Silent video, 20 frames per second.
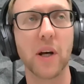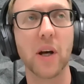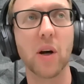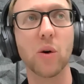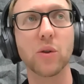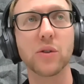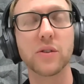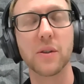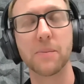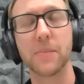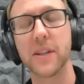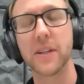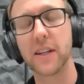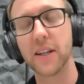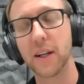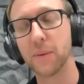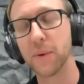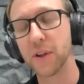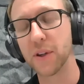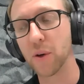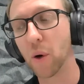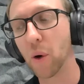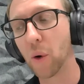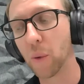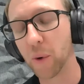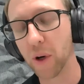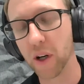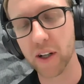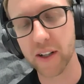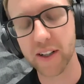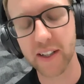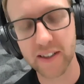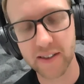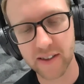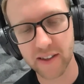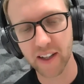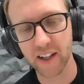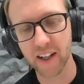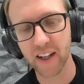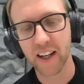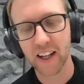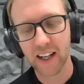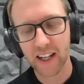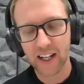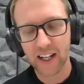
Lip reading: but also particularly with your work, is that